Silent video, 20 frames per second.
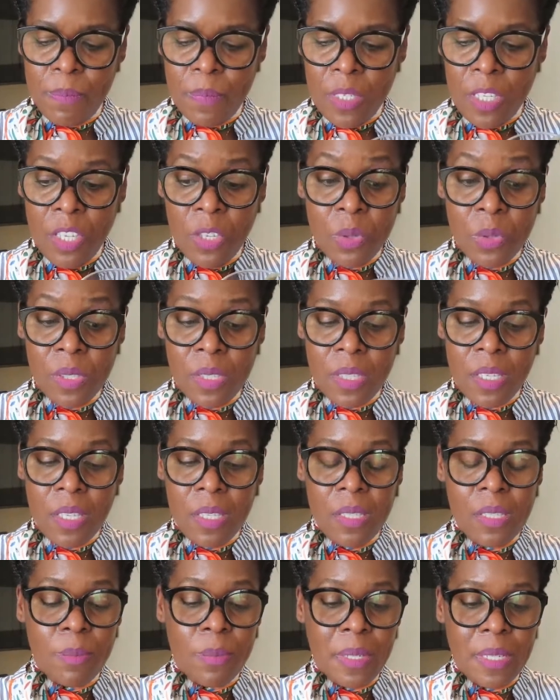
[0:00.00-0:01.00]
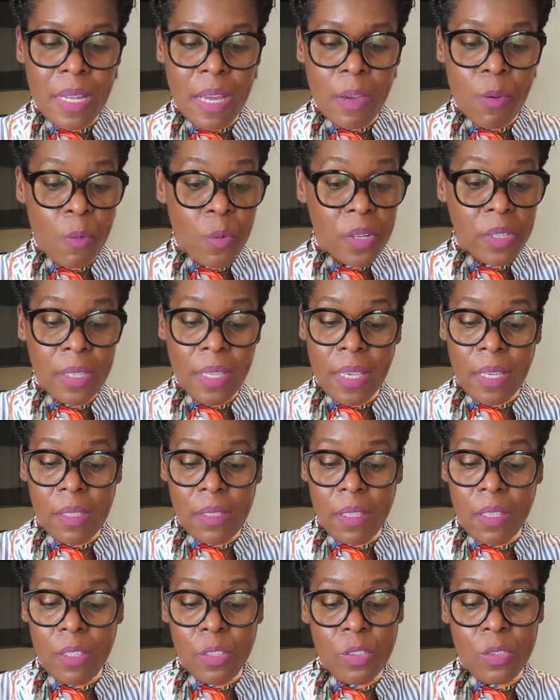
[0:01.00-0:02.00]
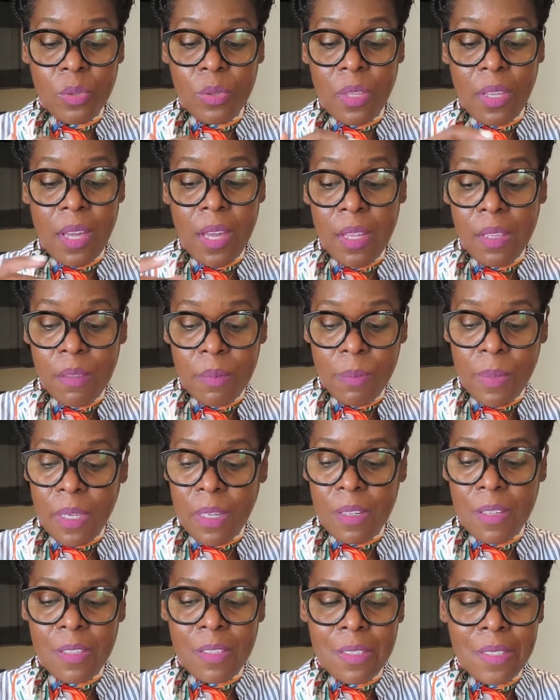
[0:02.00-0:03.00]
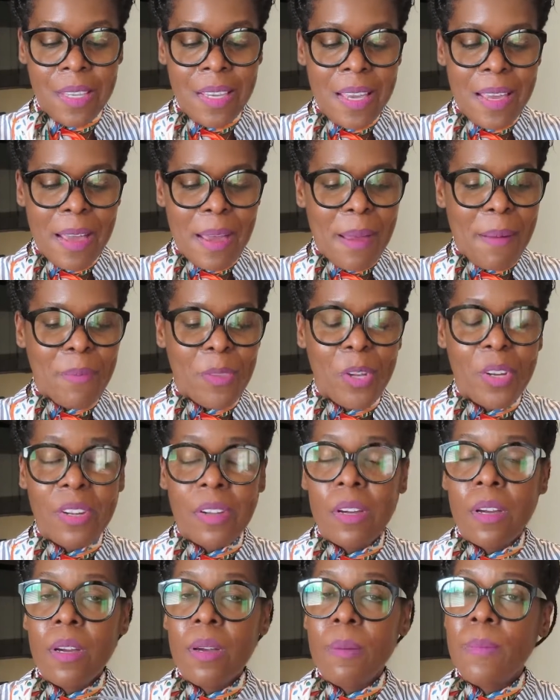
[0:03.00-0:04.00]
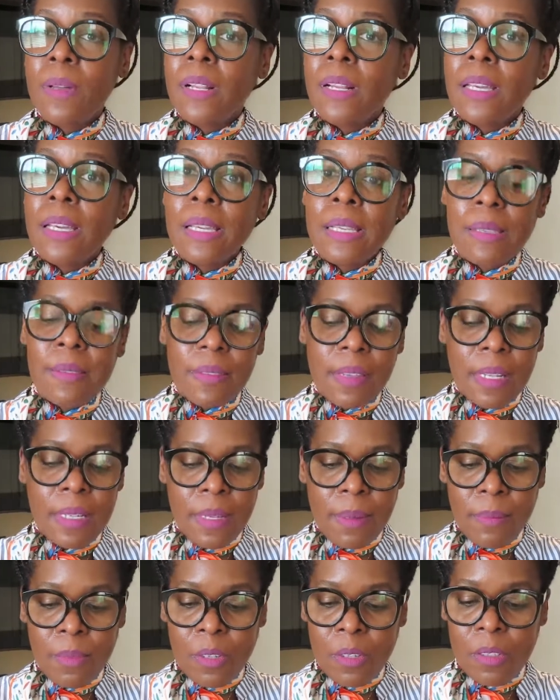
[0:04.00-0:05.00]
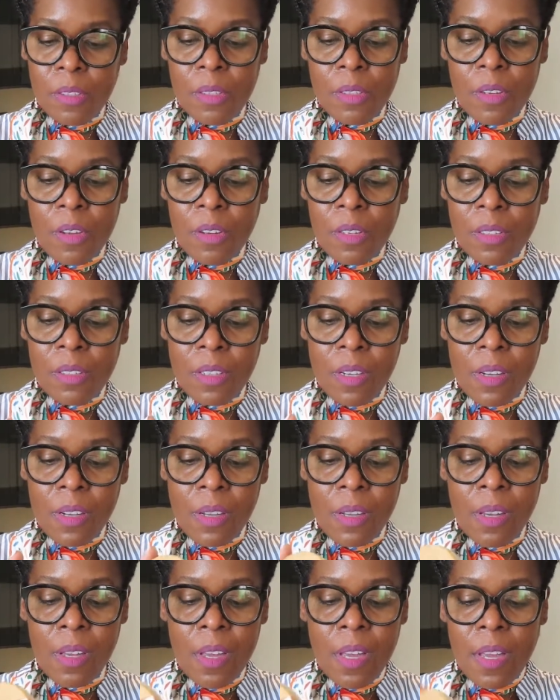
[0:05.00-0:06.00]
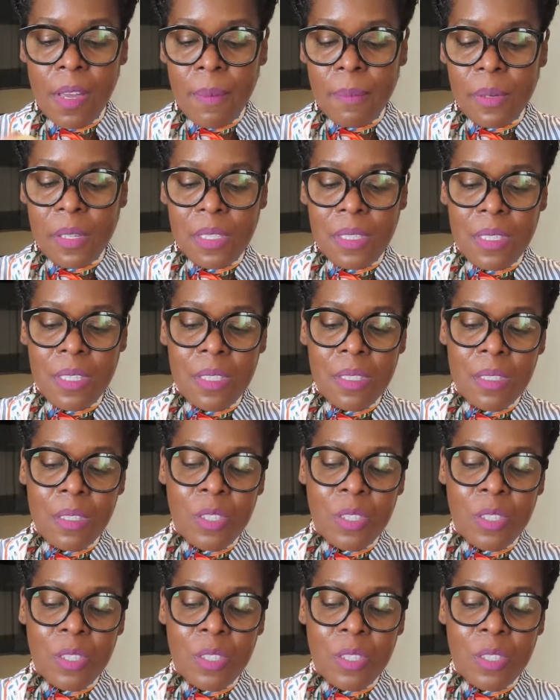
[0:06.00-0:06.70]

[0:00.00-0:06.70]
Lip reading: uses, but I won't get into that because I'm not a herbalist and I'm not a doctor. But this